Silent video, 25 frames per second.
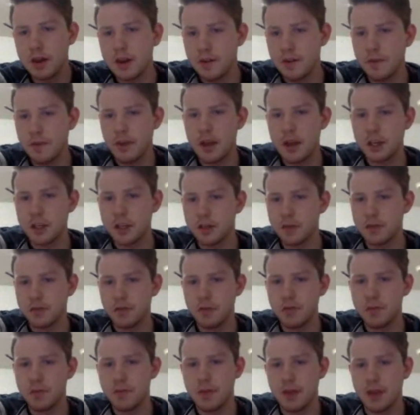square
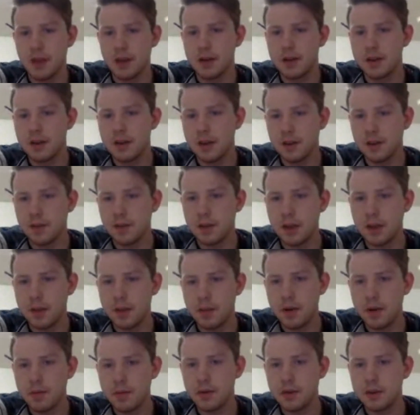deviation from the mean.
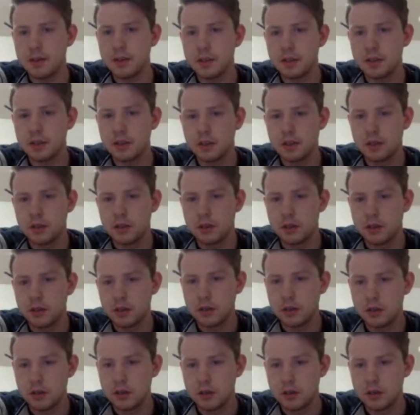That's what that part means.